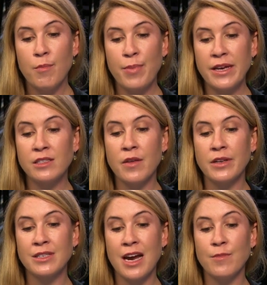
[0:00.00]
based on the
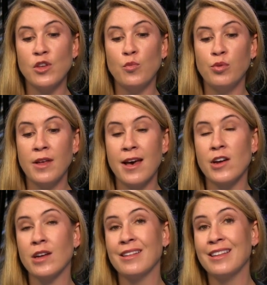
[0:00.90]
time that you plan
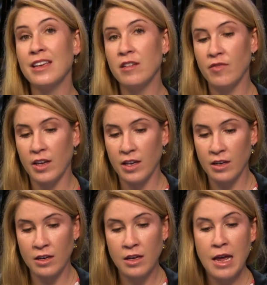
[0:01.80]
on
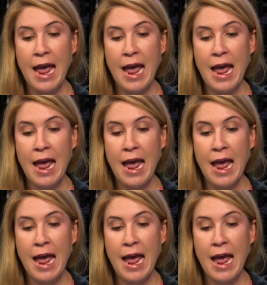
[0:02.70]
leaving